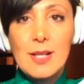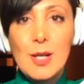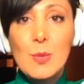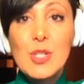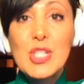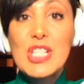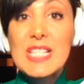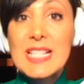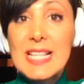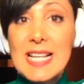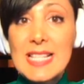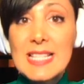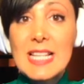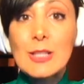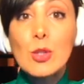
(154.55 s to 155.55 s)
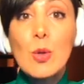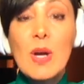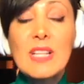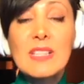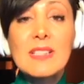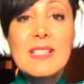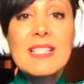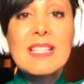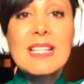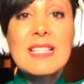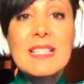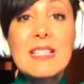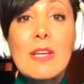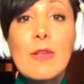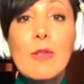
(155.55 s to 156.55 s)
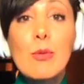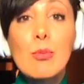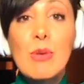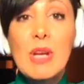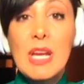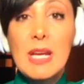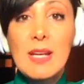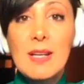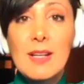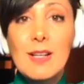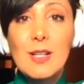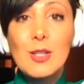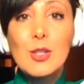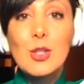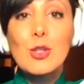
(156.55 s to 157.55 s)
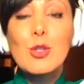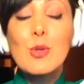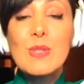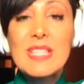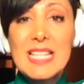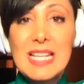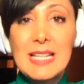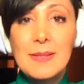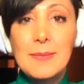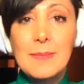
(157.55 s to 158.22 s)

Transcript: which is less than 263 to 2C.